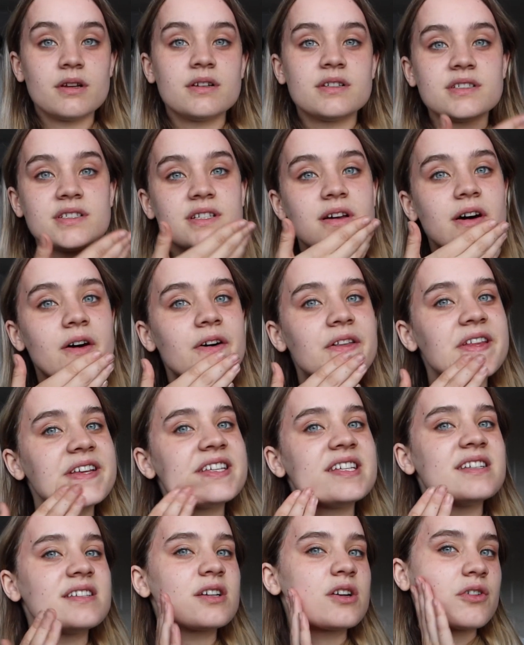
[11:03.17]
So this
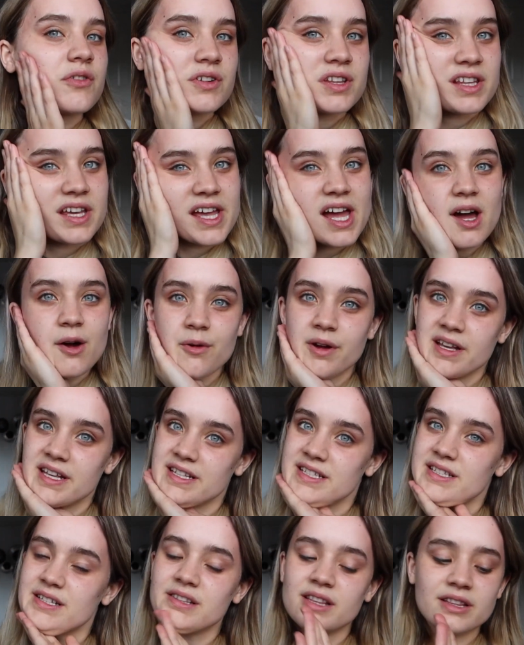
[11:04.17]
is currently how it
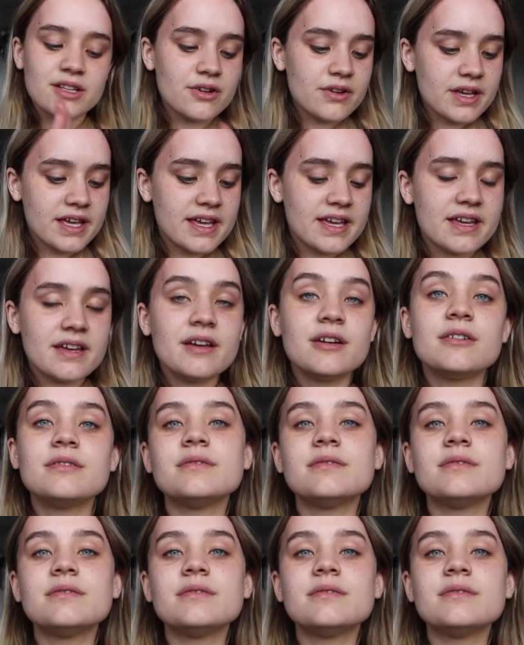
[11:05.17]
is looking.